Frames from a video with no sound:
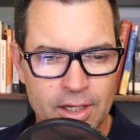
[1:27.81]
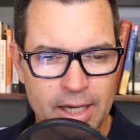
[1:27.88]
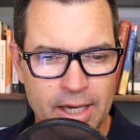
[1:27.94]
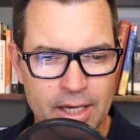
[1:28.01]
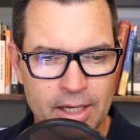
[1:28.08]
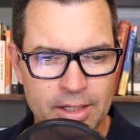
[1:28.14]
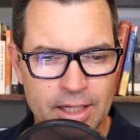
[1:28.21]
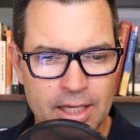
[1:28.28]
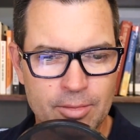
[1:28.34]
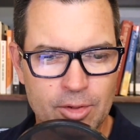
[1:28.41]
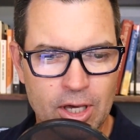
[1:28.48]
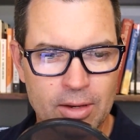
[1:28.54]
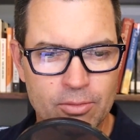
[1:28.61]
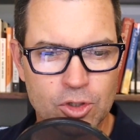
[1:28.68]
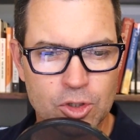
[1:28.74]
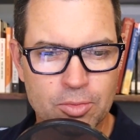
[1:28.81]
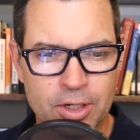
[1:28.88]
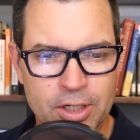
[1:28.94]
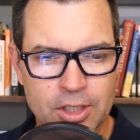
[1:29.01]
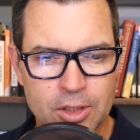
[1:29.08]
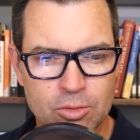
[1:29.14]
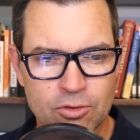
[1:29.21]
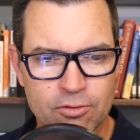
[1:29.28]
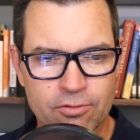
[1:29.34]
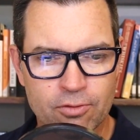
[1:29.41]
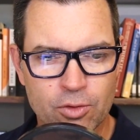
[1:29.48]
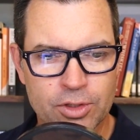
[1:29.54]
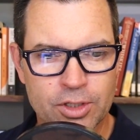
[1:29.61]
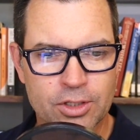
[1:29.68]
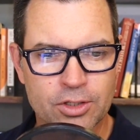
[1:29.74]
and he became responsible
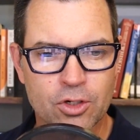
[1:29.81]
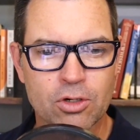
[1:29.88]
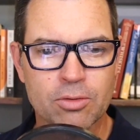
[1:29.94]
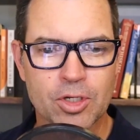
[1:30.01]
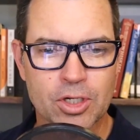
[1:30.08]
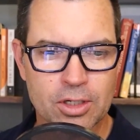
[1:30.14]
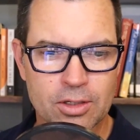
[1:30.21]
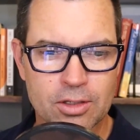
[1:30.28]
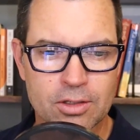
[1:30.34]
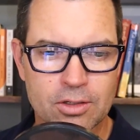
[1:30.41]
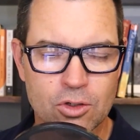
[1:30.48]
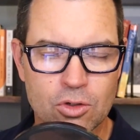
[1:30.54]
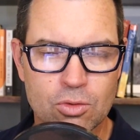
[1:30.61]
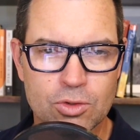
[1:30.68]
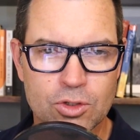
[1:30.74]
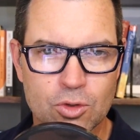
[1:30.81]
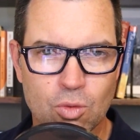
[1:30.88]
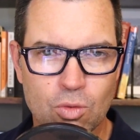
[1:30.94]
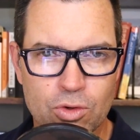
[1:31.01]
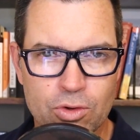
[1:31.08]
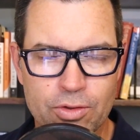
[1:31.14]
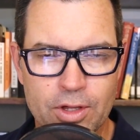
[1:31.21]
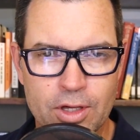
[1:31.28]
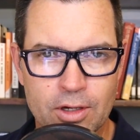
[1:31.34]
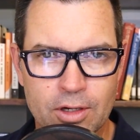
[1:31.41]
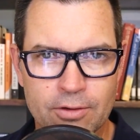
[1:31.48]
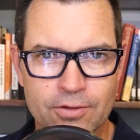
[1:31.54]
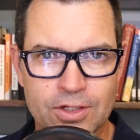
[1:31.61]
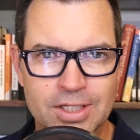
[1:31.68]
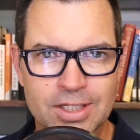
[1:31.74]
for determining who was worthy
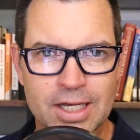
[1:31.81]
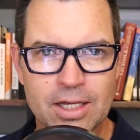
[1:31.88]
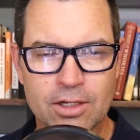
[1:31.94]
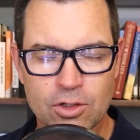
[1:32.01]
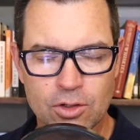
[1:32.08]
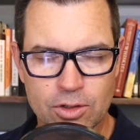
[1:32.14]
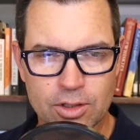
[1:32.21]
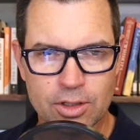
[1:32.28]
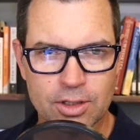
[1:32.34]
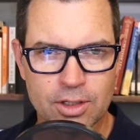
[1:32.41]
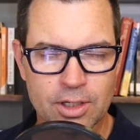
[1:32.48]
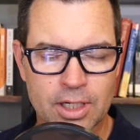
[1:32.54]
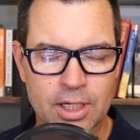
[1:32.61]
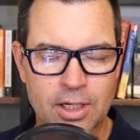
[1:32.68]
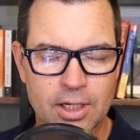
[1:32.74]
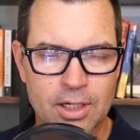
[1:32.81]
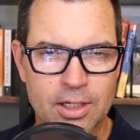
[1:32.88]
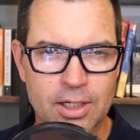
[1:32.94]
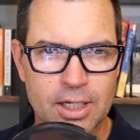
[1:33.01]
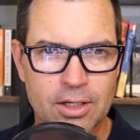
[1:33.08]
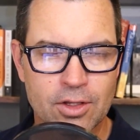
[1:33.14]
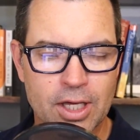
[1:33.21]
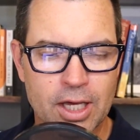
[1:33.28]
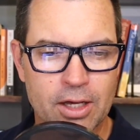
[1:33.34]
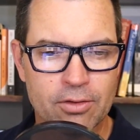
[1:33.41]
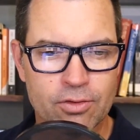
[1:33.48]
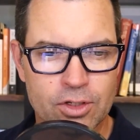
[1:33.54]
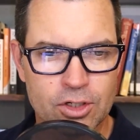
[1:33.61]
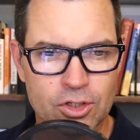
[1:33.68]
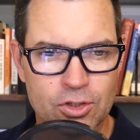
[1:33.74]
of sainthood in the
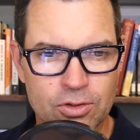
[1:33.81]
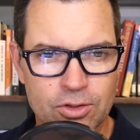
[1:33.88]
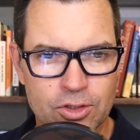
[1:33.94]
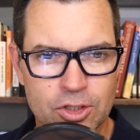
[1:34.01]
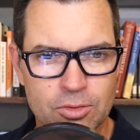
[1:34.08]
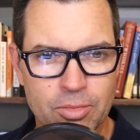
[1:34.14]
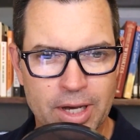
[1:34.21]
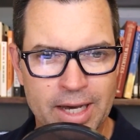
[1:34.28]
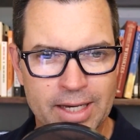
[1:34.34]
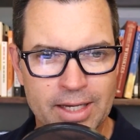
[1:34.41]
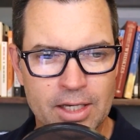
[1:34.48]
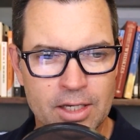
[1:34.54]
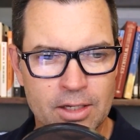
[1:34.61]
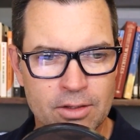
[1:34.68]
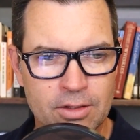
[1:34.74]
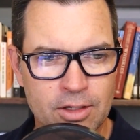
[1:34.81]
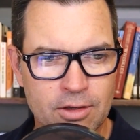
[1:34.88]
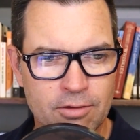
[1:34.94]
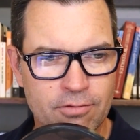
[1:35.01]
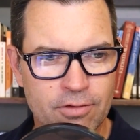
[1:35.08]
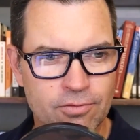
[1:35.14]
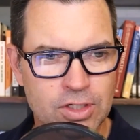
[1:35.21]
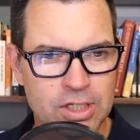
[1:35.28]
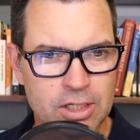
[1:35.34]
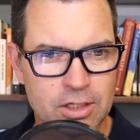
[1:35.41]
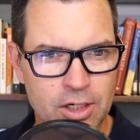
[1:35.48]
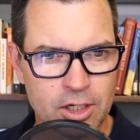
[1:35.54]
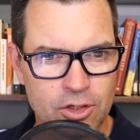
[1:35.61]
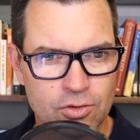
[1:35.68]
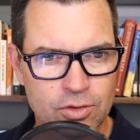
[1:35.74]
Catholic Church back in the
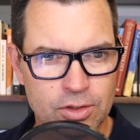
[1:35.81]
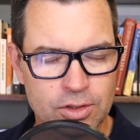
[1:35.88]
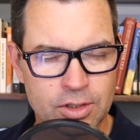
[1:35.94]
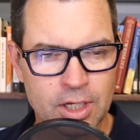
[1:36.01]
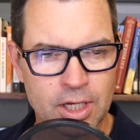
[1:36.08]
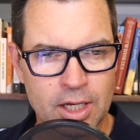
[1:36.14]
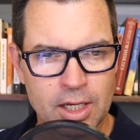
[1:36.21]
1500s.